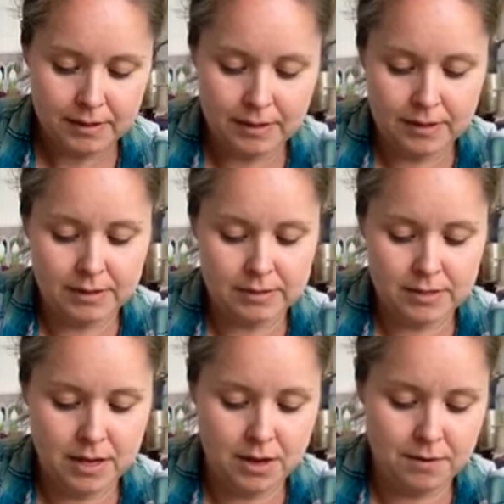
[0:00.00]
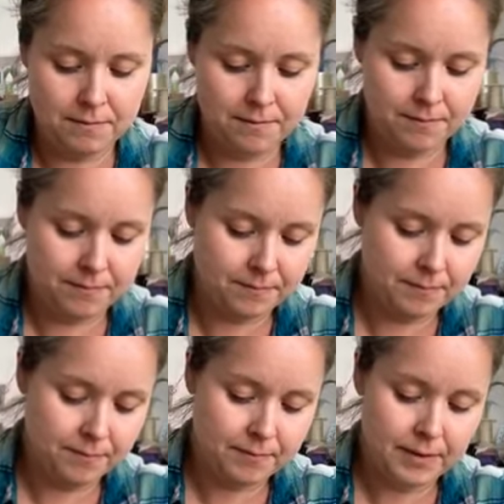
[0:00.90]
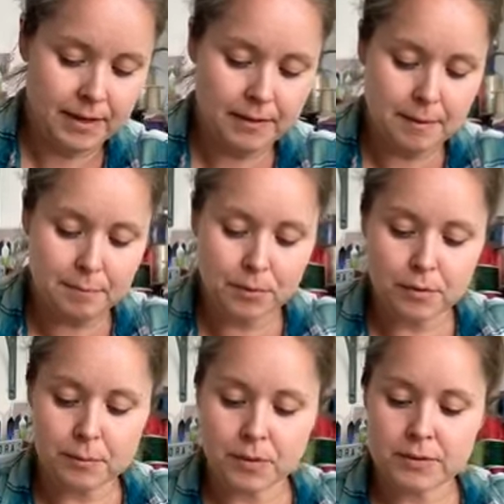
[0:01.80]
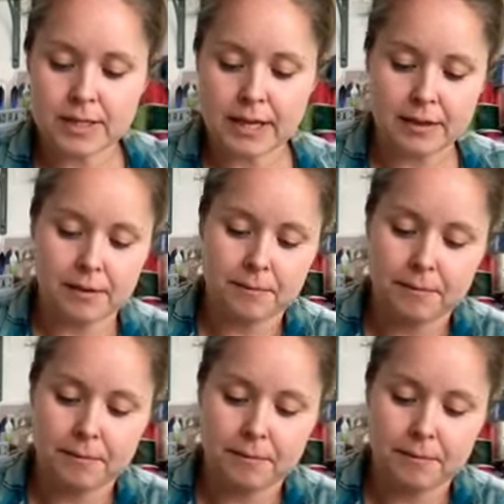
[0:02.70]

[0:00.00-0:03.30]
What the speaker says: like so, and then pull them all together.